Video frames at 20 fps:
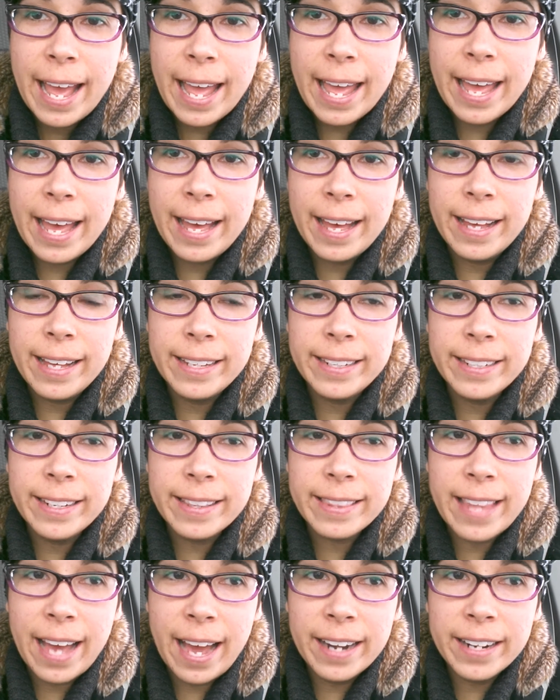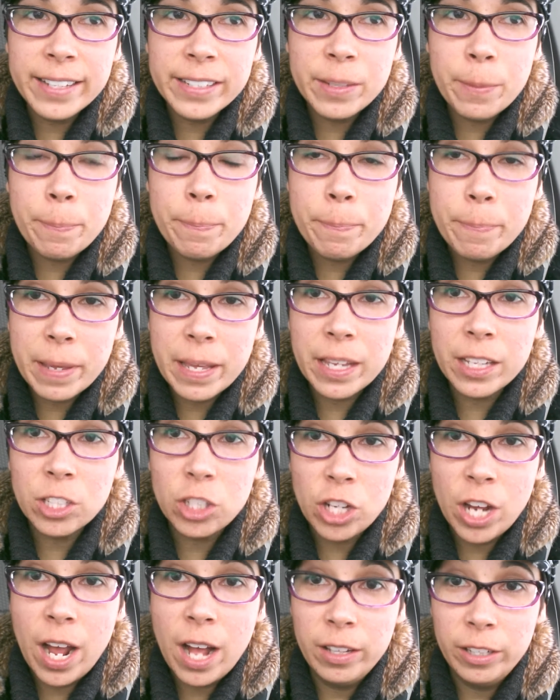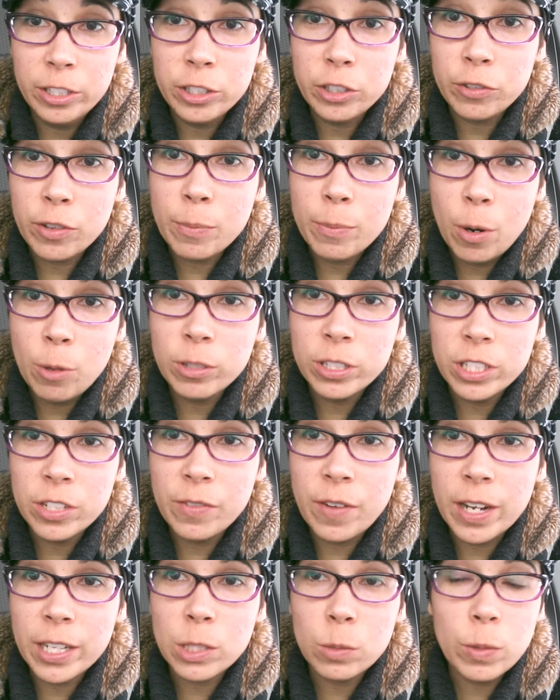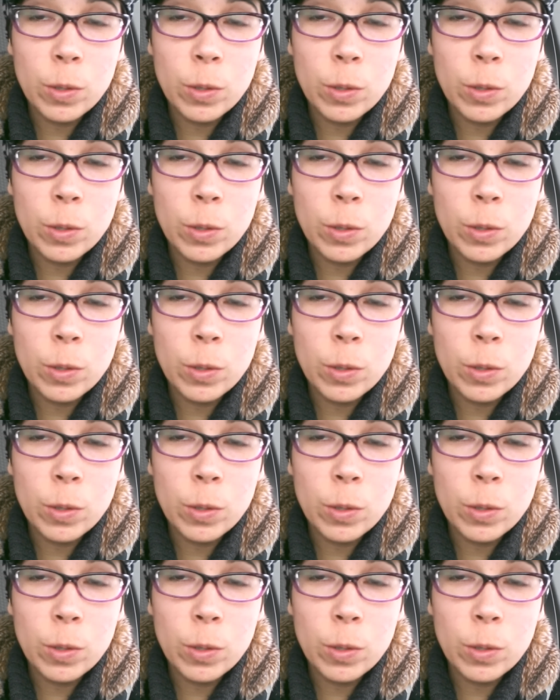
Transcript: And that is a big challenge for most of us.